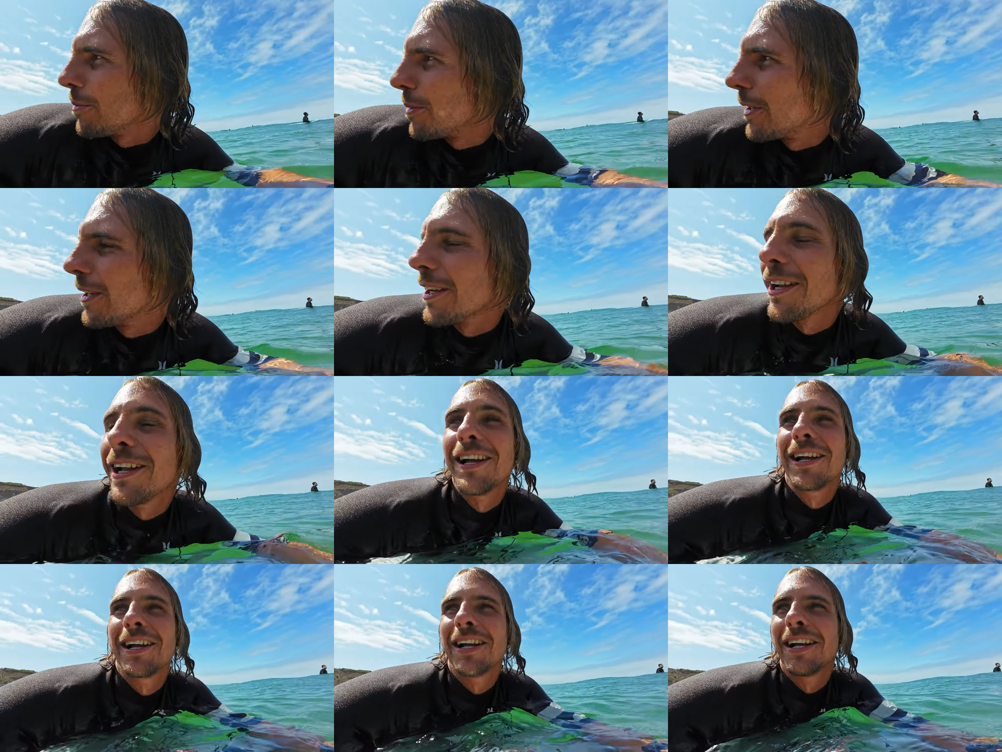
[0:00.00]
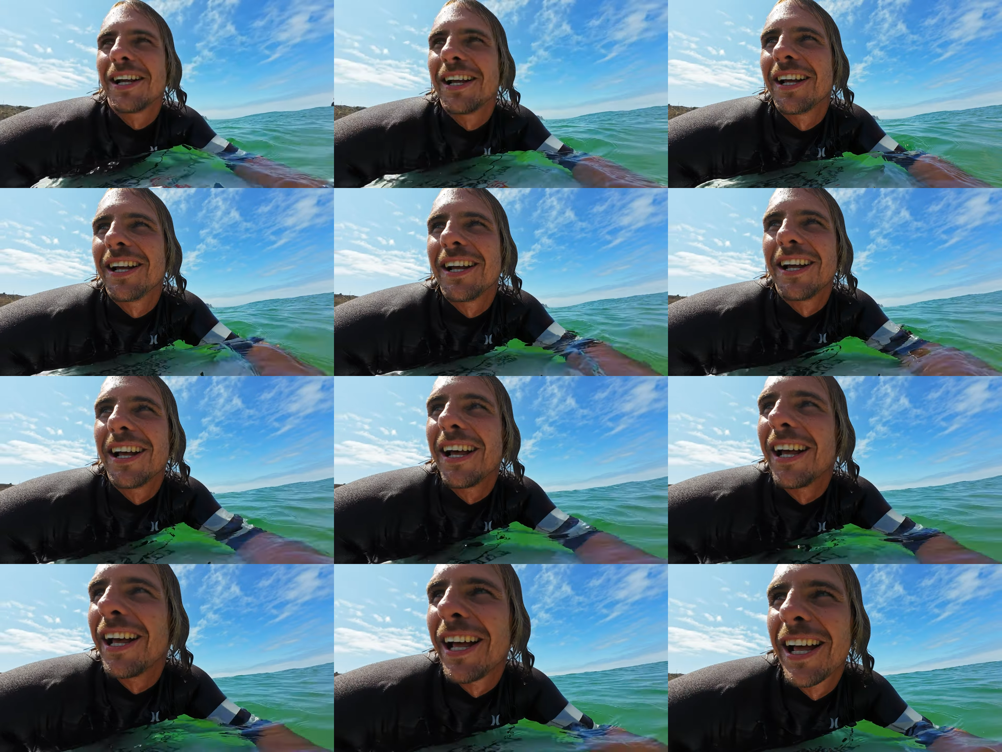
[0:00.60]
but
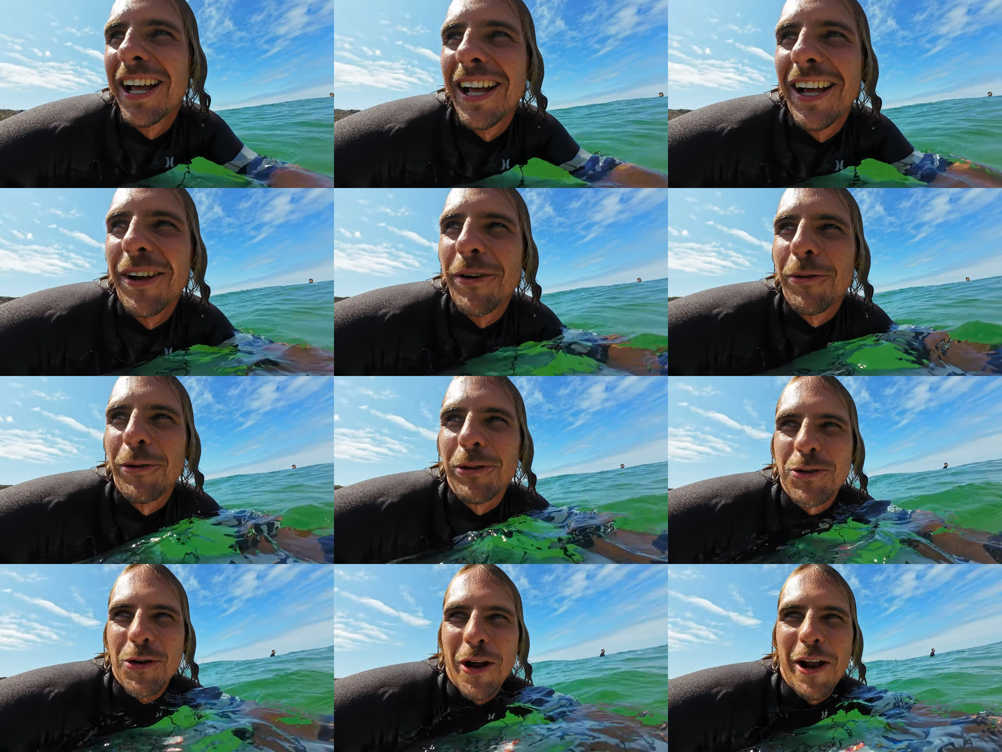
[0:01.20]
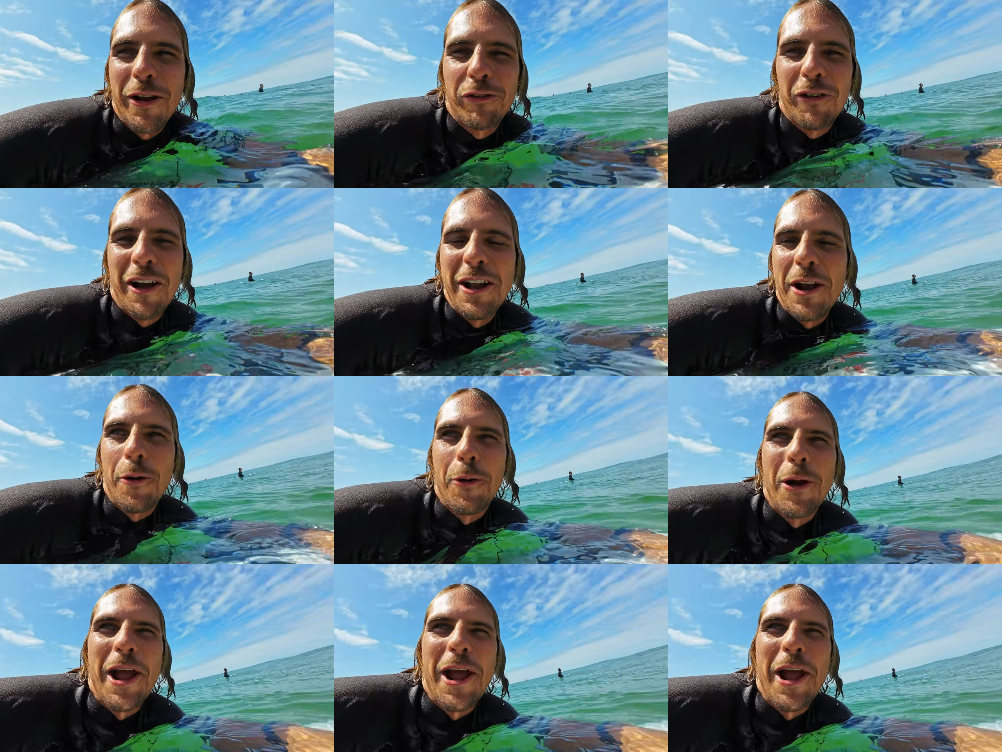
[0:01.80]
we'll try to find our